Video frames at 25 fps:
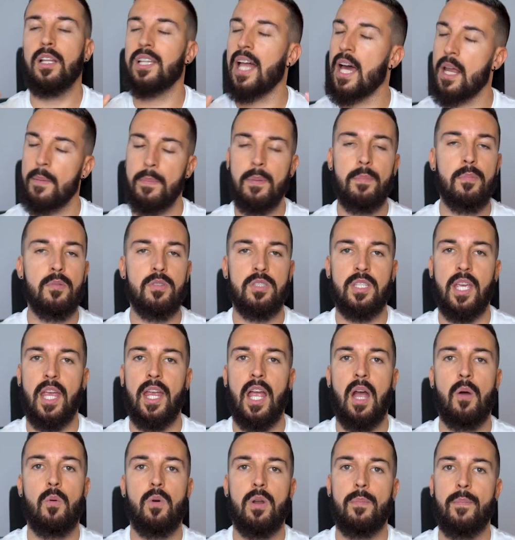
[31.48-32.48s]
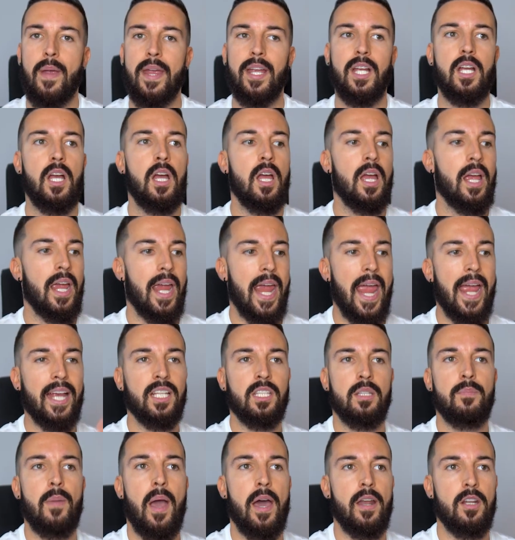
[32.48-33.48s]
lot of people say, I want to make
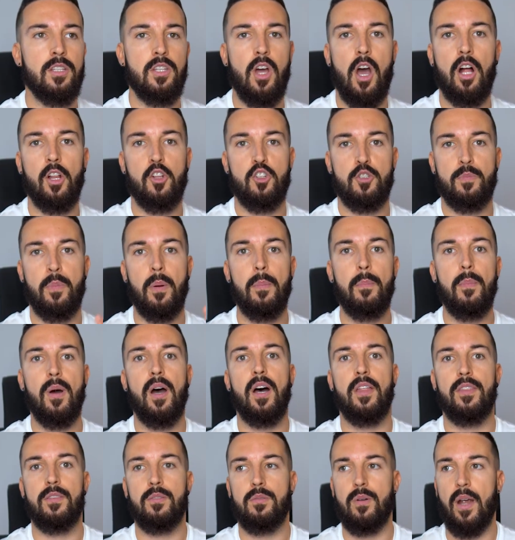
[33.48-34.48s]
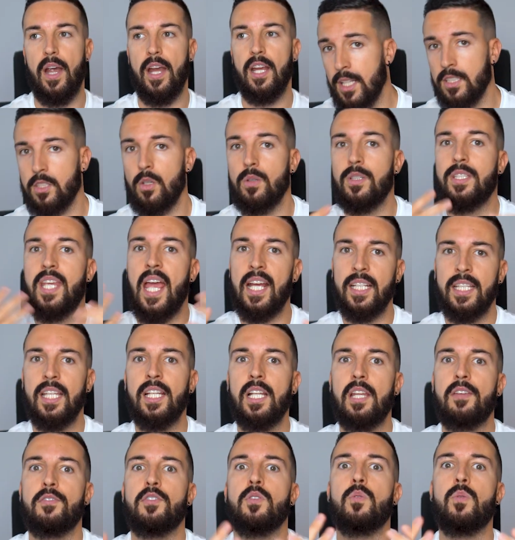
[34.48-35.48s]
X amount of dollars per month, right? So
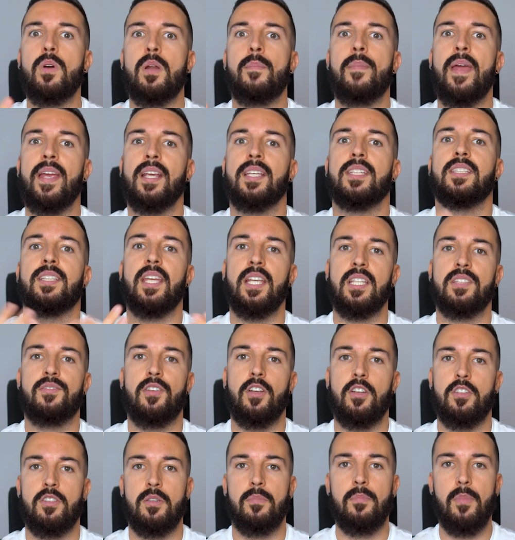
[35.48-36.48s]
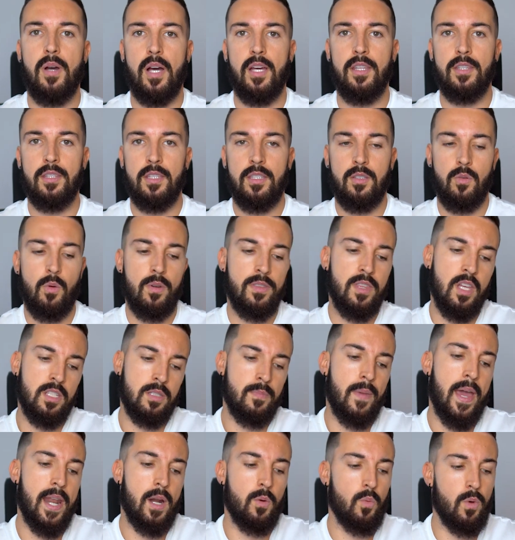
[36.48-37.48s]
technically, if you want to make 6 figures a month, or it
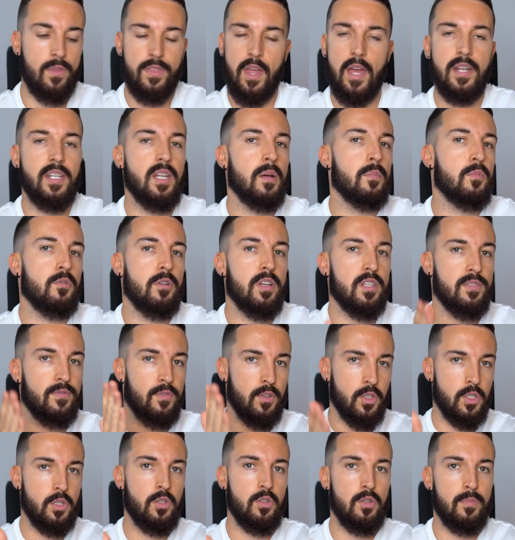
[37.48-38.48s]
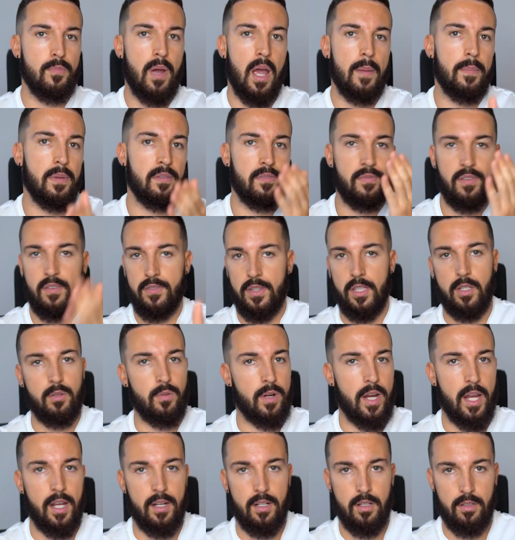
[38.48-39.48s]
doesn't matter what that number is for you, it might be 50
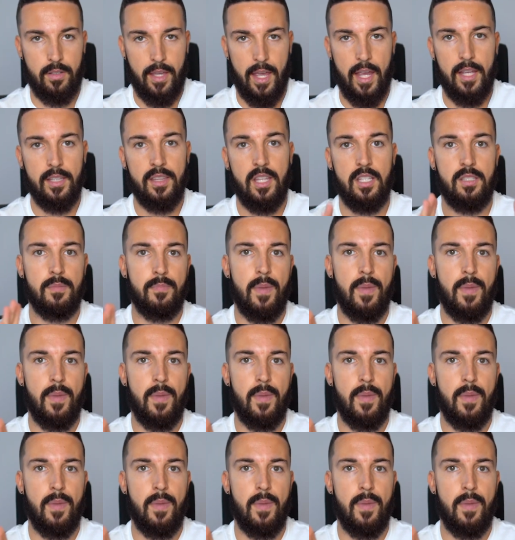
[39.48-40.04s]
grand, okay? It doesn't